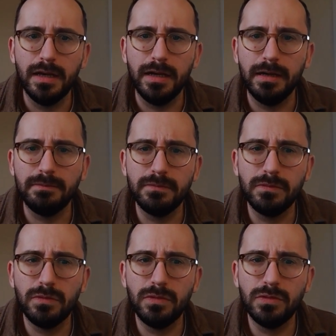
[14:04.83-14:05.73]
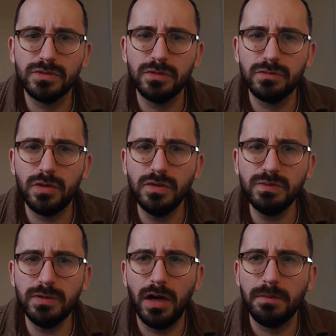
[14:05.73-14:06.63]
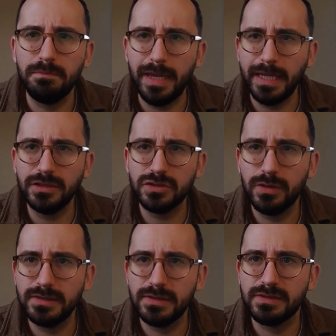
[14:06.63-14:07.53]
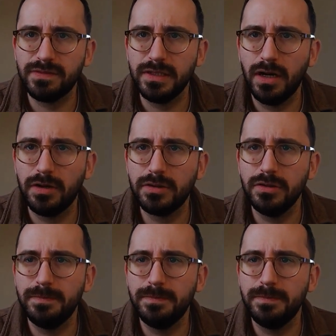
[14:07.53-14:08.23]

Uh, so those were our main choices for the article.